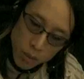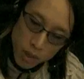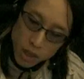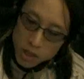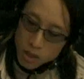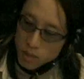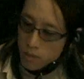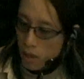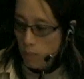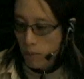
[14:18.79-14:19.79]
art. I didn't want to
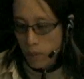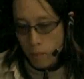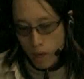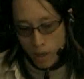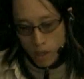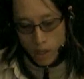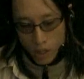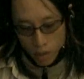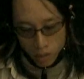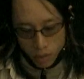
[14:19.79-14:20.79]
just you know let modern
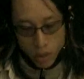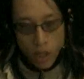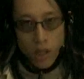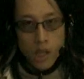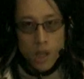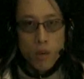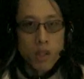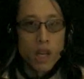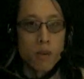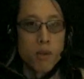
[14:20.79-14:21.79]
art take the whole show because I
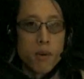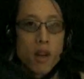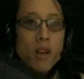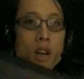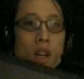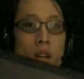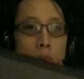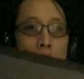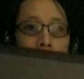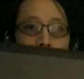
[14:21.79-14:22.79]
don't want to talk about modern
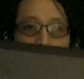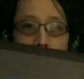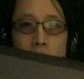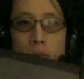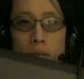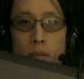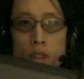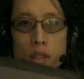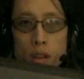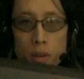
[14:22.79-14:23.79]
art anymore.
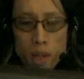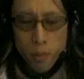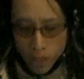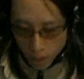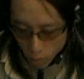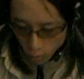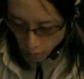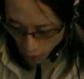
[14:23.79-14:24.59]
So then we got